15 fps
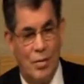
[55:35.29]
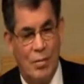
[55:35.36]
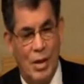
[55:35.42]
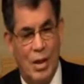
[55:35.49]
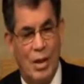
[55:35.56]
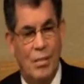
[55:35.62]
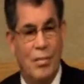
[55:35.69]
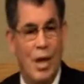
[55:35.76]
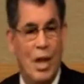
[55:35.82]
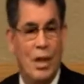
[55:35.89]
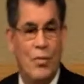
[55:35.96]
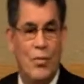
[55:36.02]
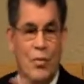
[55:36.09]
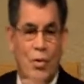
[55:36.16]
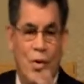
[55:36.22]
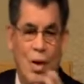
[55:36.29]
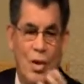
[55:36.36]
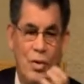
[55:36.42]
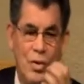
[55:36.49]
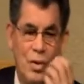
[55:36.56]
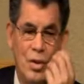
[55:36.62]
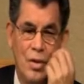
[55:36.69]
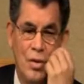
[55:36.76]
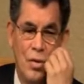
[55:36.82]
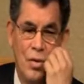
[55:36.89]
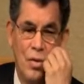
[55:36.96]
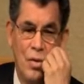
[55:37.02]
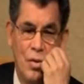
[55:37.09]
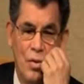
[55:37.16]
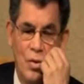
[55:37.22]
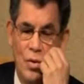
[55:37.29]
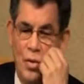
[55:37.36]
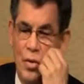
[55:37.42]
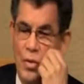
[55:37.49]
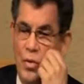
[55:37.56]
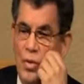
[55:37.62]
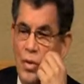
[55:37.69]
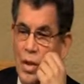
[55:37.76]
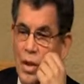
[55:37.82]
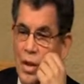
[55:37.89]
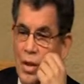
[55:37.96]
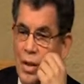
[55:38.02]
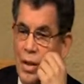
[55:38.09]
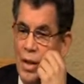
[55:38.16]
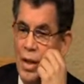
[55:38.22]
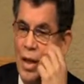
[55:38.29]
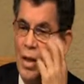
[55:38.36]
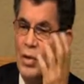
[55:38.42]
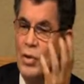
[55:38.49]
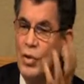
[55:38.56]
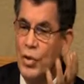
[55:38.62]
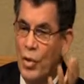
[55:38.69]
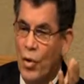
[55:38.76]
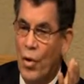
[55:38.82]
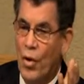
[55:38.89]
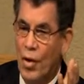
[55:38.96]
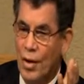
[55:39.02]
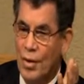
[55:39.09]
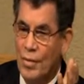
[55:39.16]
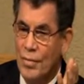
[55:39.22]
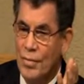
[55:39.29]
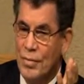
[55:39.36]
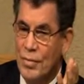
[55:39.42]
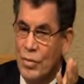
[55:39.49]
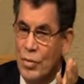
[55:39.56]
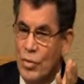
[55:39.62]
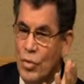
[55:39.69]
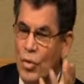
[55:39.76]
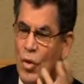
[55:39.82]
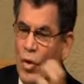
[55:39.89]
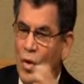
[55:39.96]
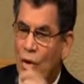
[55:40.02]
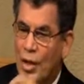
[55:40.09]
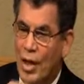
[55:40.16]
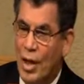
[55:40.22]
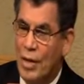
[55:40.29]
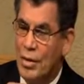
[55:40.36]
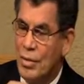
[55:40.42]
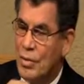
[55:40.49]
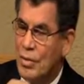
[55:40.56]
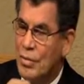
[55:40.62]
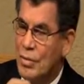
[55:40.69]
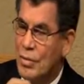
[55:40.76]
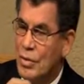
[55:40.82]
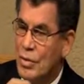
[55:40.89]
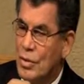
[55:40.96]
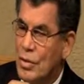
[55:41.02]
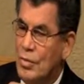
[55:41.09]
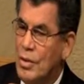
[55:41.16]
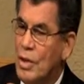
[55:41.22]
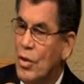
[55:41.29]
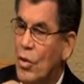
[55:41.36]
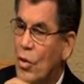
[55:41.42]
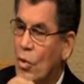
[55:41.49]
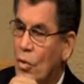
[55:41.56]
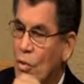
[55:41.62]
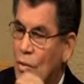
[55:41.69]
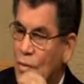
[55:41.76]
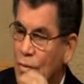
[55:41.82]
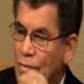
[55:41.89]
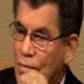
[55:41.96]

But He made them for us to enjoy, to look at, to behold,